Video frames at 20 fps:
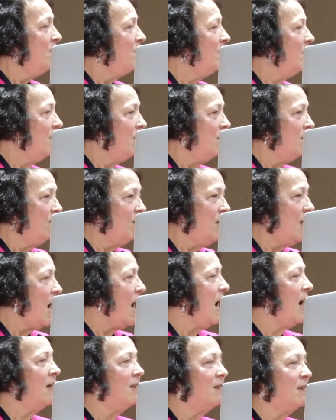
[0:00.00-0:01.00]
We
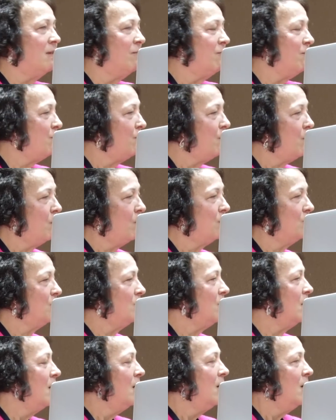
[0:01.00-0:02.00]
had the first